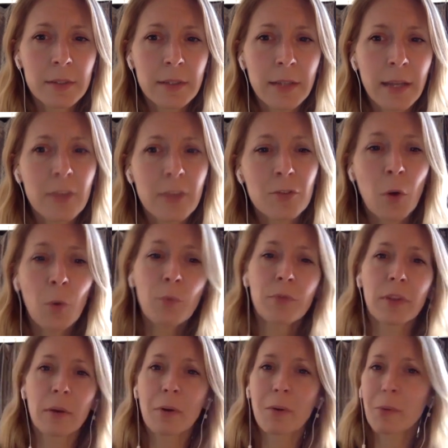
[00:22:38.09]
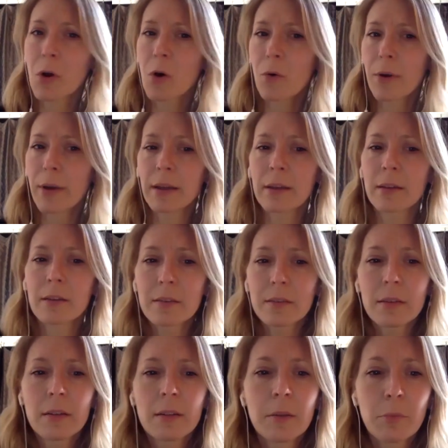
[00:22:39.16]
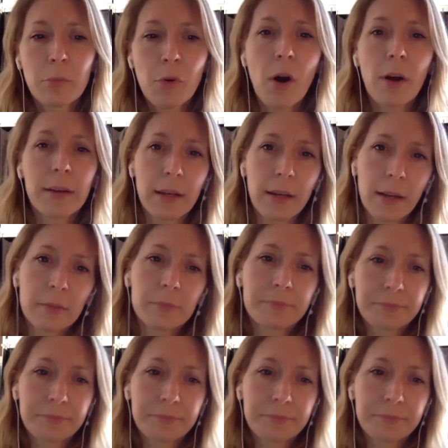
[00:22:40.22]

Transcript: that's hopefully where we're going is broadening.